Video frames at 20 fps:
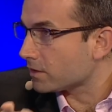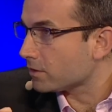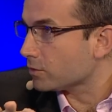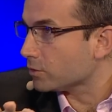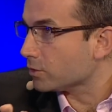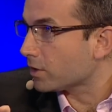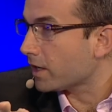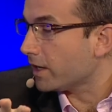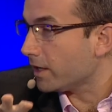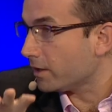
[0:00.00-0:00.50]
in
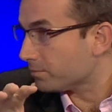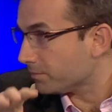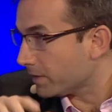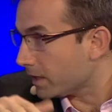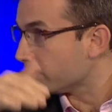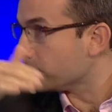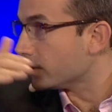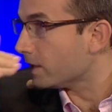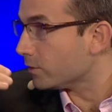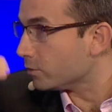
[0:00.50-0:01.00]
Google Cloud,
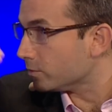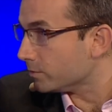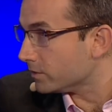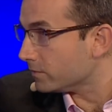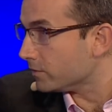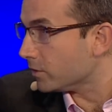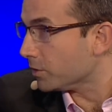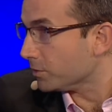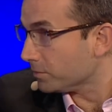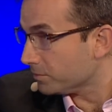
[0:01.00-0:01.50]
maybe they will
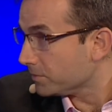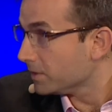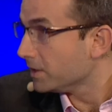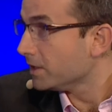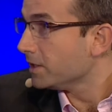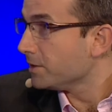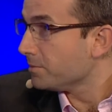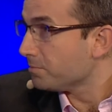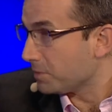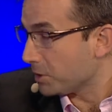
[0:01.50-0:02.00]
move on
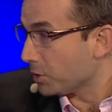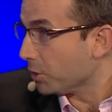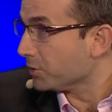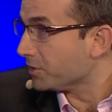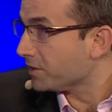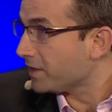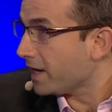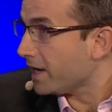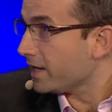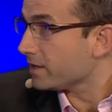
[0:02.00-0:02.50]

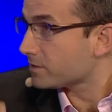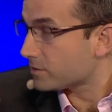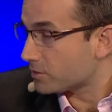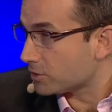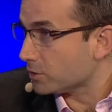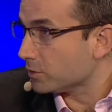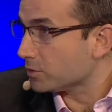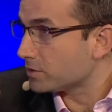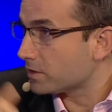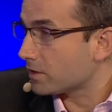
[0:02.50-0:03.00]
beyond that
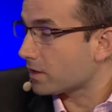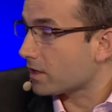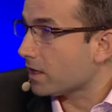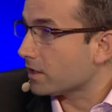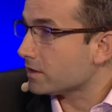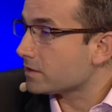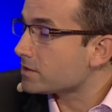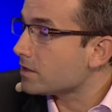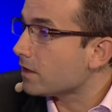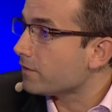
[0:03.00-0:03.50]
to the
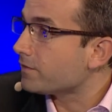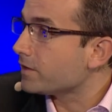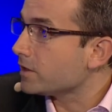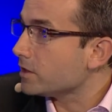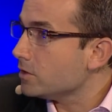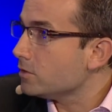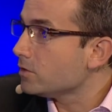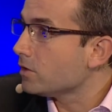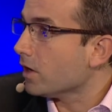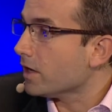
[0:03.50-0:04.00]
kind of stuff that
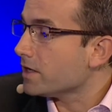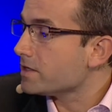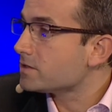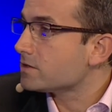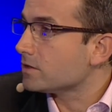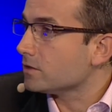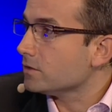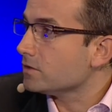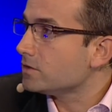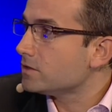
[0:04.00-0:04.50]
you guys
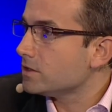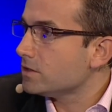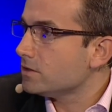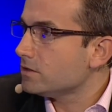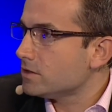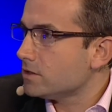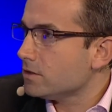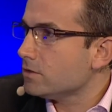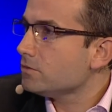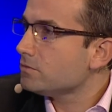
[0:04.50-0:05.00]
do. Do
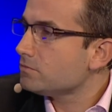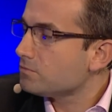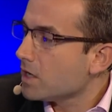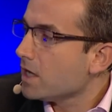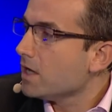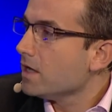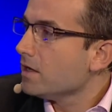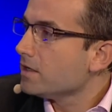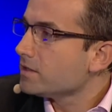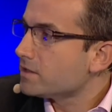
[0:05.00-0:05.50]
you
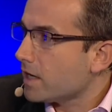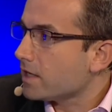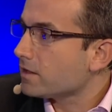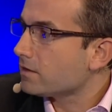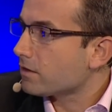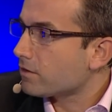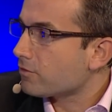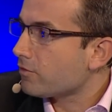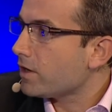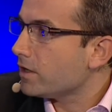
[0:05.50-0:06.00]
take
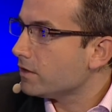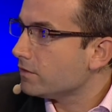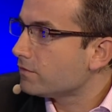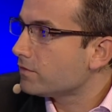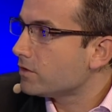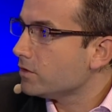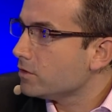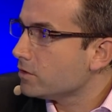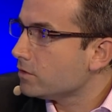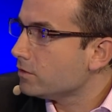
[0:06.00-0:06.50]
the threat of
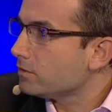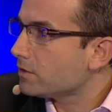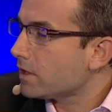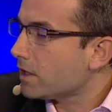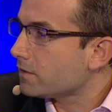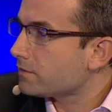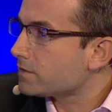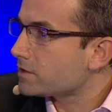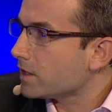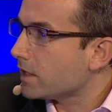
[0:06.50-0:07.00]
Google
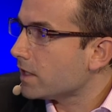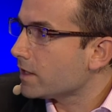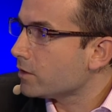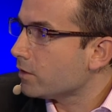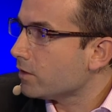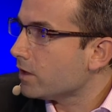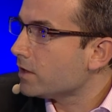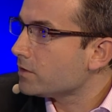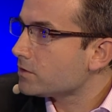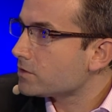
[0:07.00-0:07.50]
kind of stealing
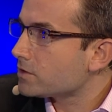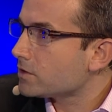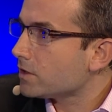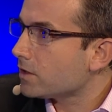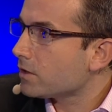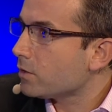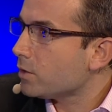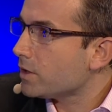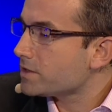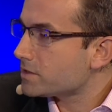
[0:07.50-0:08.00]
your lunch
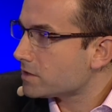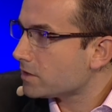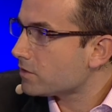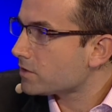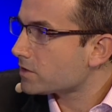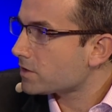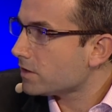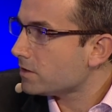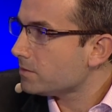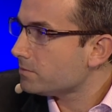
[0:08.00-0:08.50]
quite
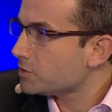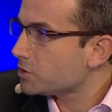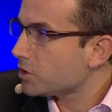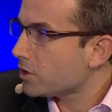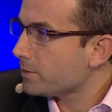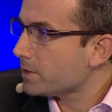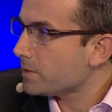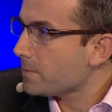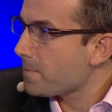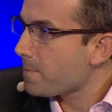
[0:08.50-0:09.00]
seriously,
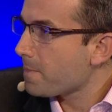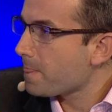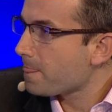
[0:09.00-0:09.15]
Jeremy?